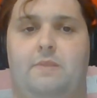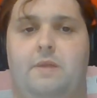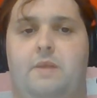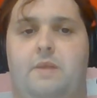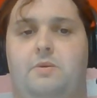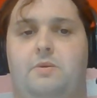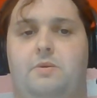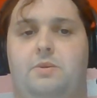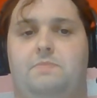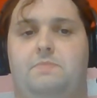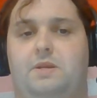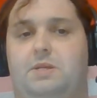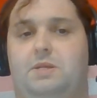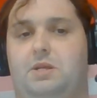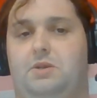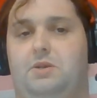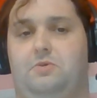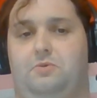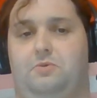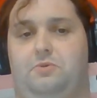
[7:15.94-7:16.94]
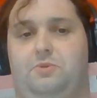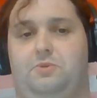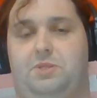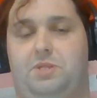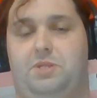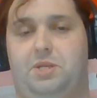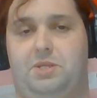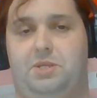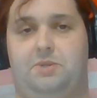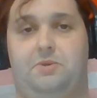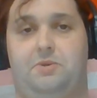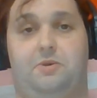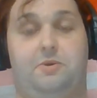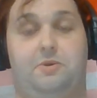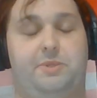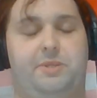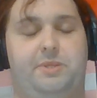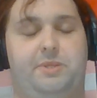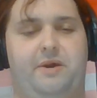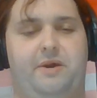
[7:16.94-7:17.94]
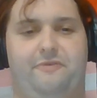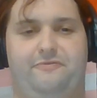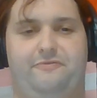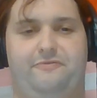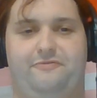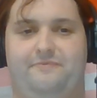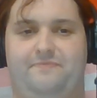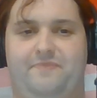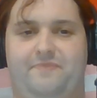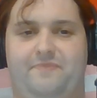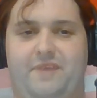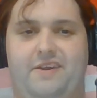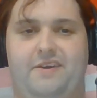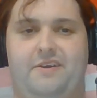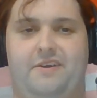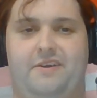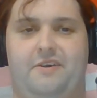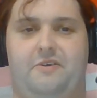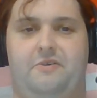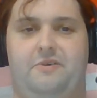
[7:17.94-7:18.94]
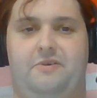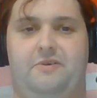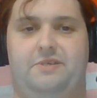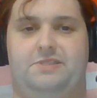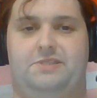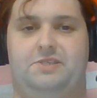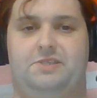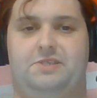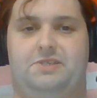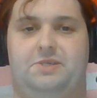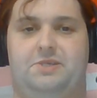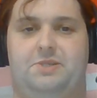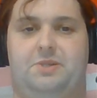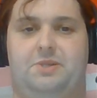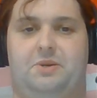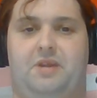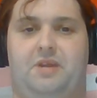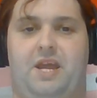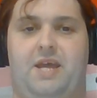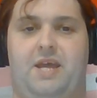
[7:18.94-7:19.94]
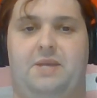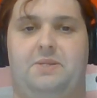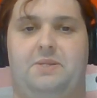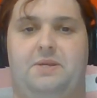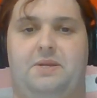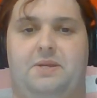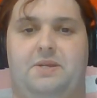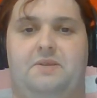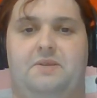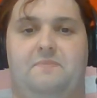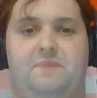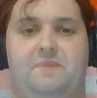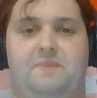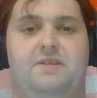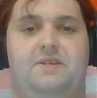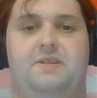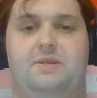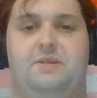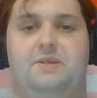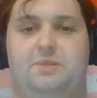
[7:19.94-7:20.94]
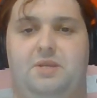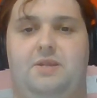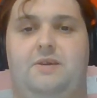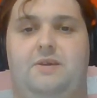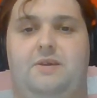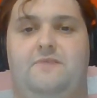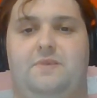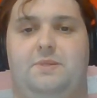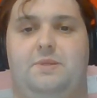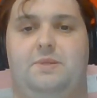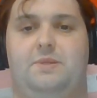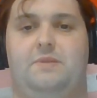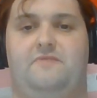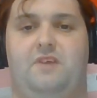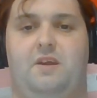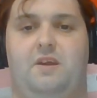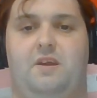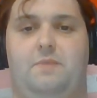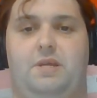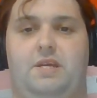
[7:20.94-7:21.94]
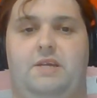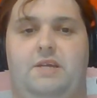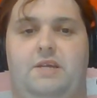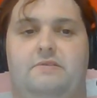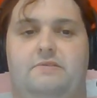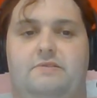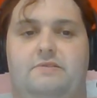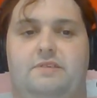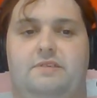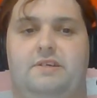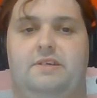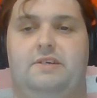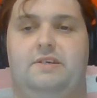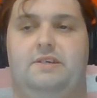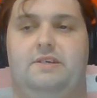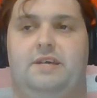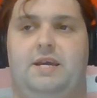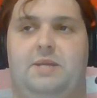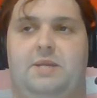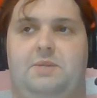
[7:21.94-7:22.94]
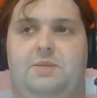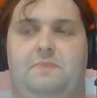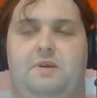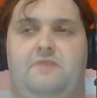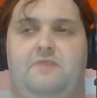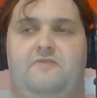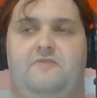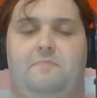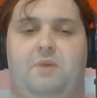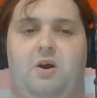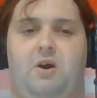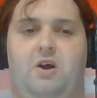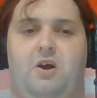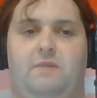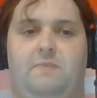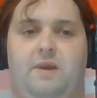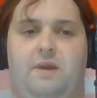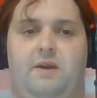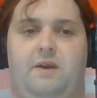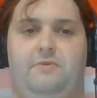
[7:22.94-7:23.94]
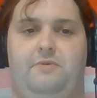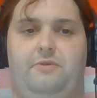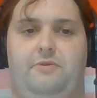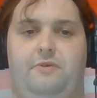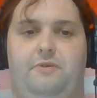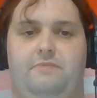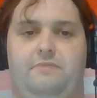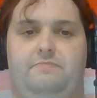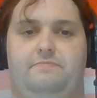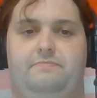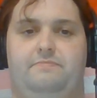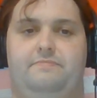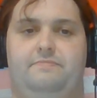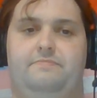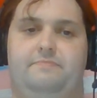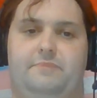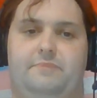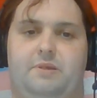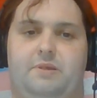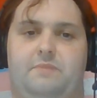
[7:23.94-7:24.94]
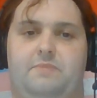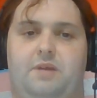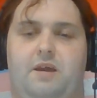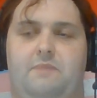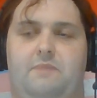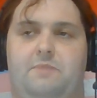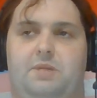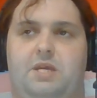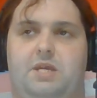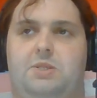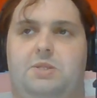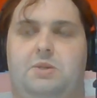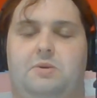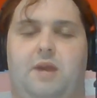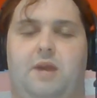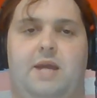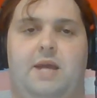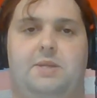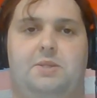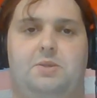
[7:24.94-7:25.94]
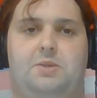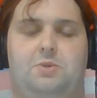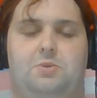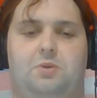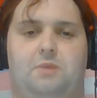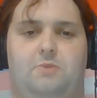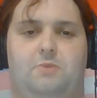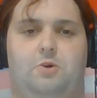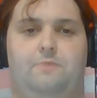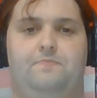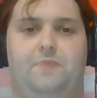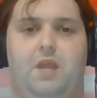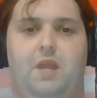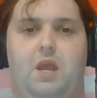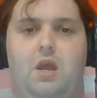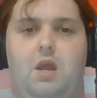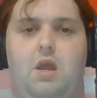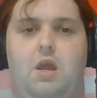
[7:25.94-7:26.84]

And then there is my 10-year-old sister herself, who is just as sarcastic and demented as any of us in the family and has a bit of a potty mouth and sometimes gets her ass in trouble.